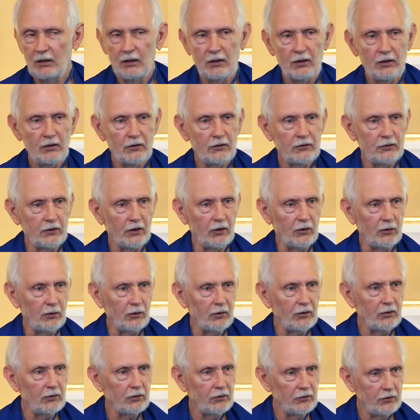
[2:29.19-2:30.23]

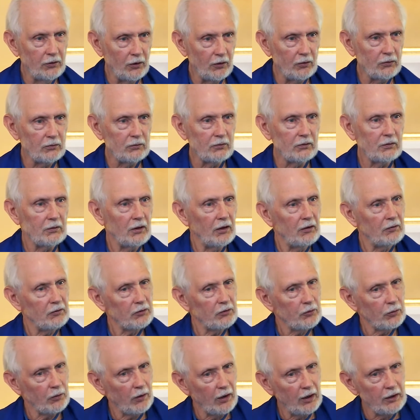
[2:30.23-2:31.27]
So don't
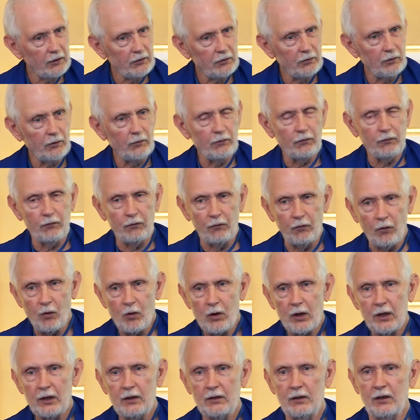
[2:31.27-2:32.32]
try to
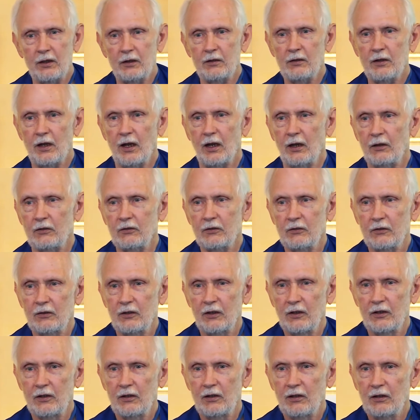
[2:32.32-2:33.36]
avoid the tests.
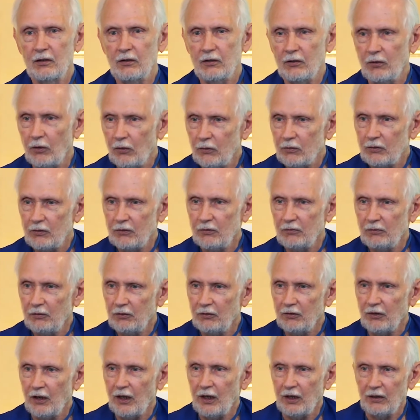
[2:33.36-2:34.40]
Don't
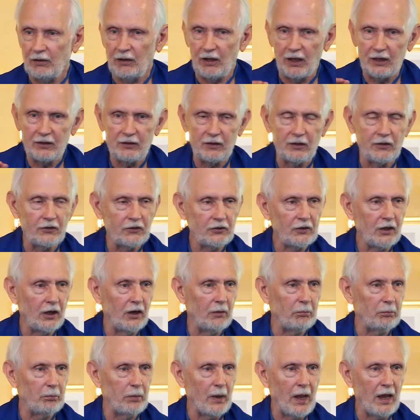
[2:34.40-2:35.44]
say, let this
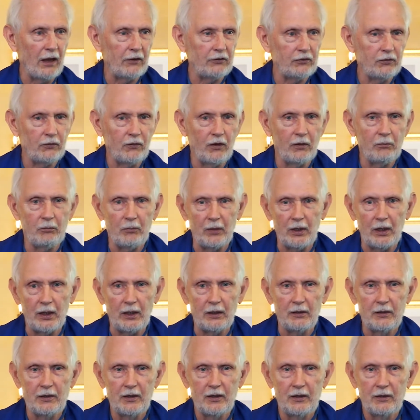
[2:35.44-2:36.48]
cup pass from me.
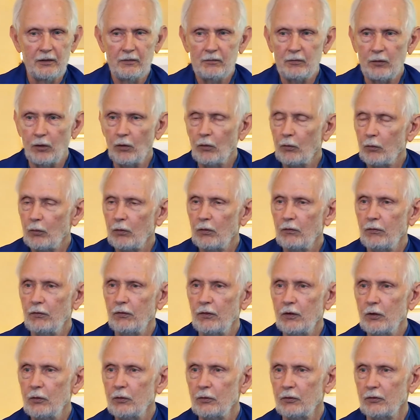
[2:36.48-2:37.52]
Don't
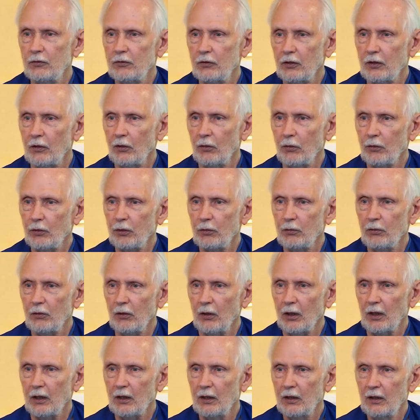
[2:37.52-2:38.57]
refuse to go through
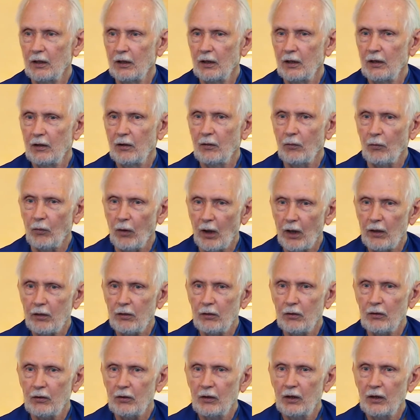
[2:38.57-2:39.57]
it. Rather,